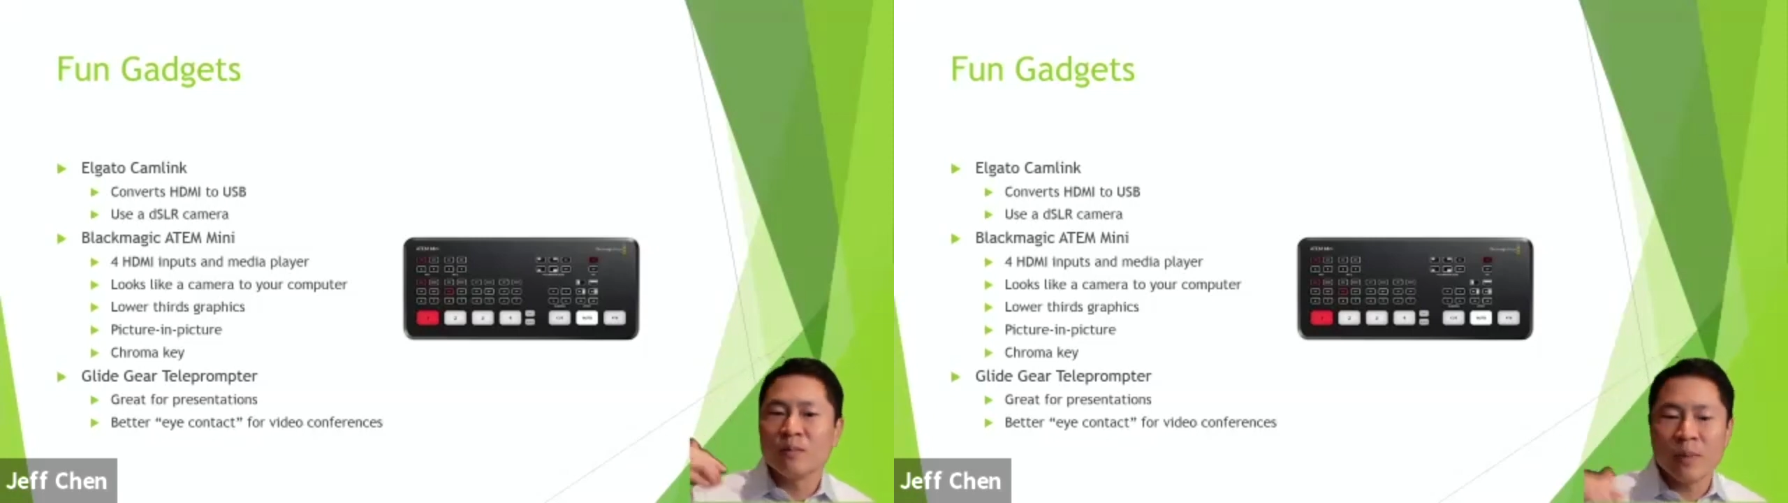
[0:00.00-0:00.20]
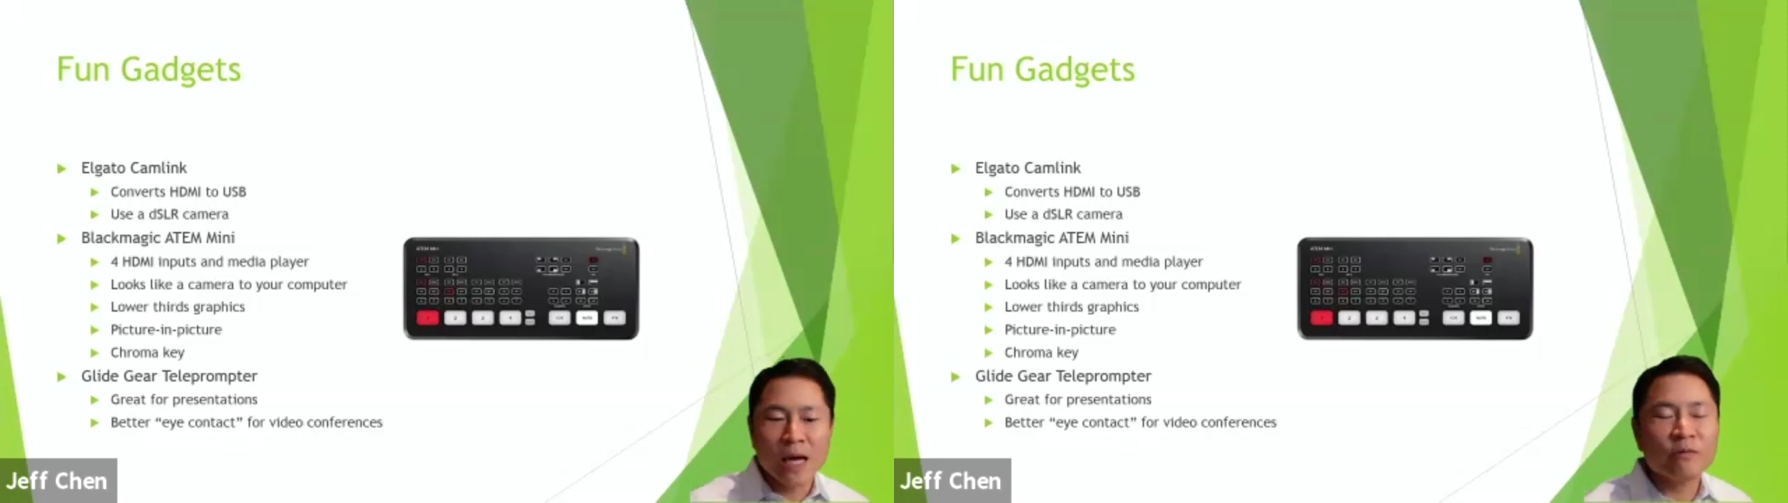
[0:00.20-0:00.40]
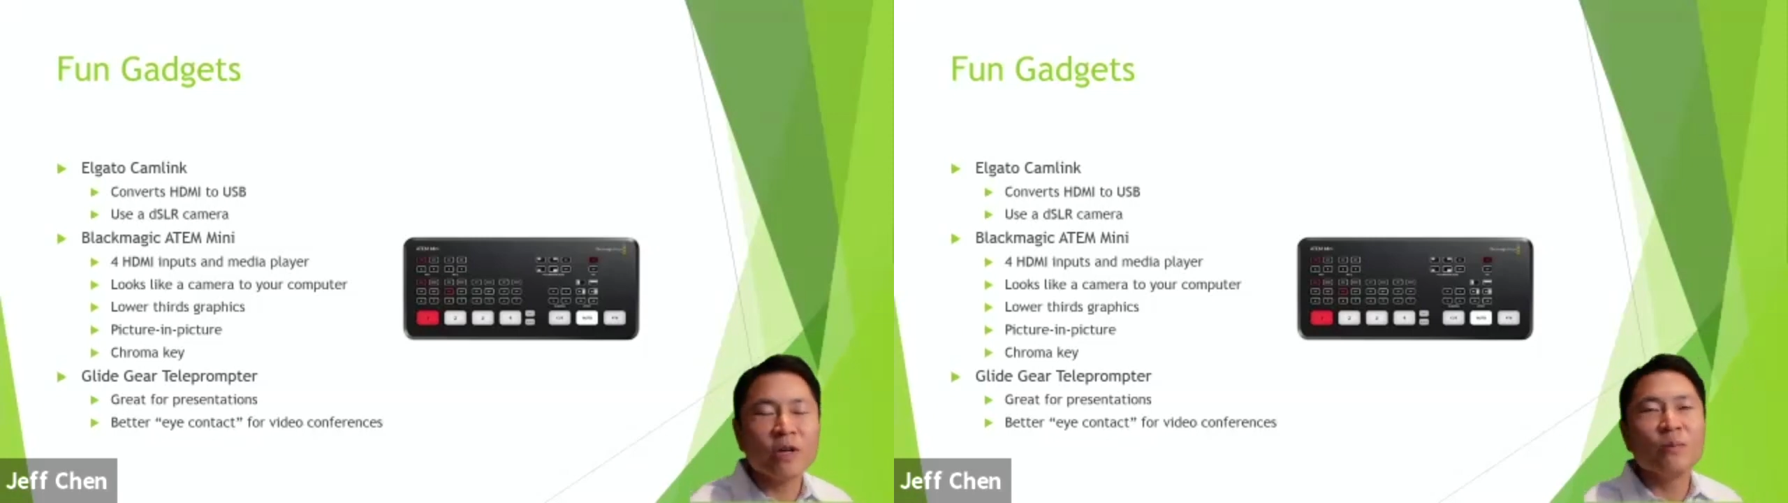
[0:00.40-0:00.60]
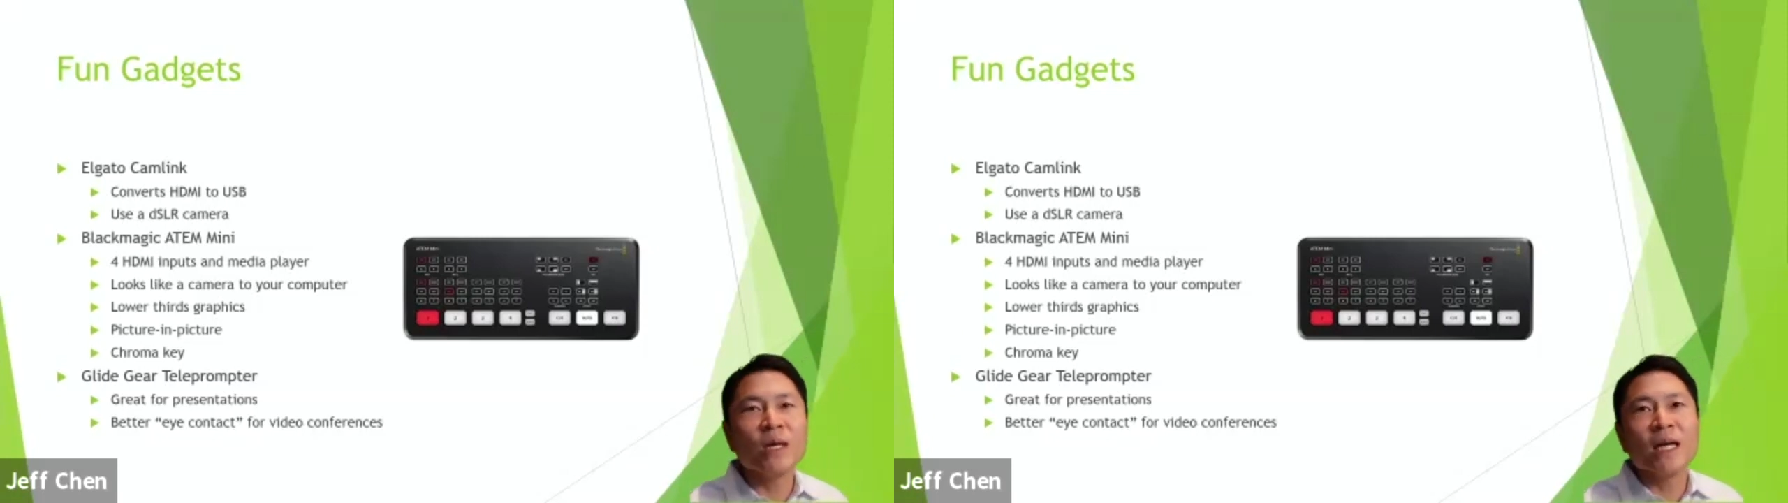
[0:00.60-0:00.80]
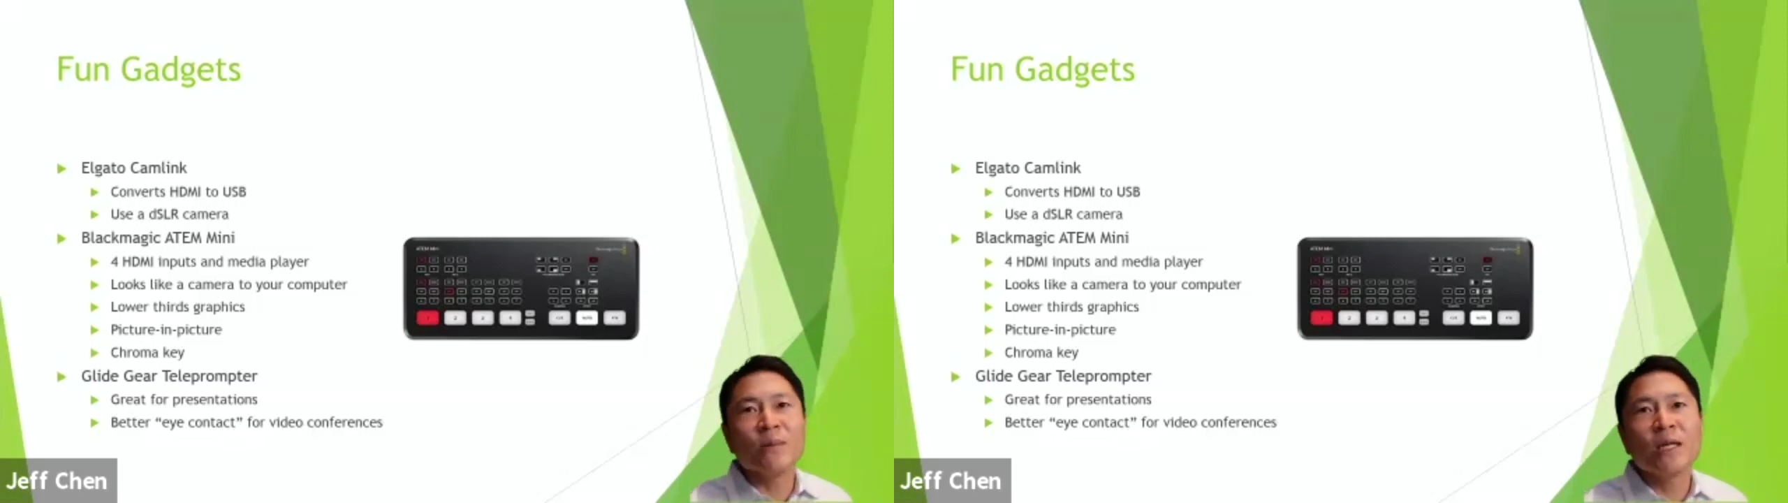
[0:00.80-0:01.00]
background
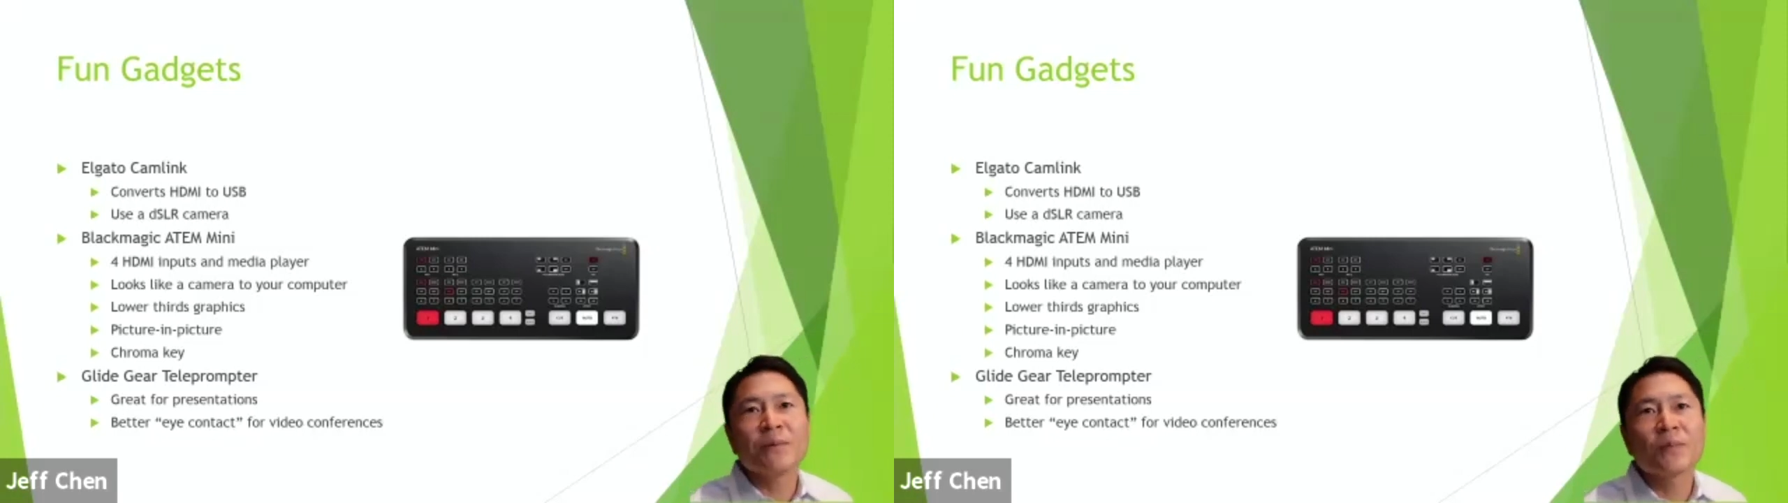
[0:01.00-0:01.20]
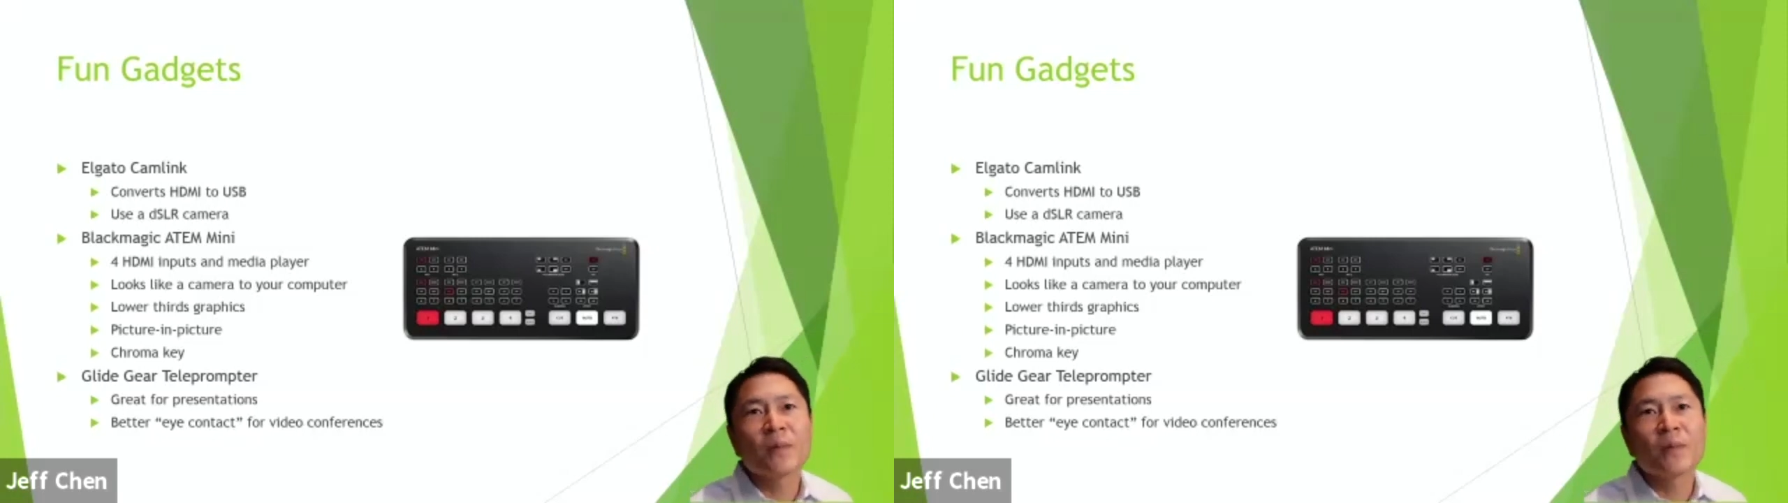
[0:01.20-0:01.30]
behind me,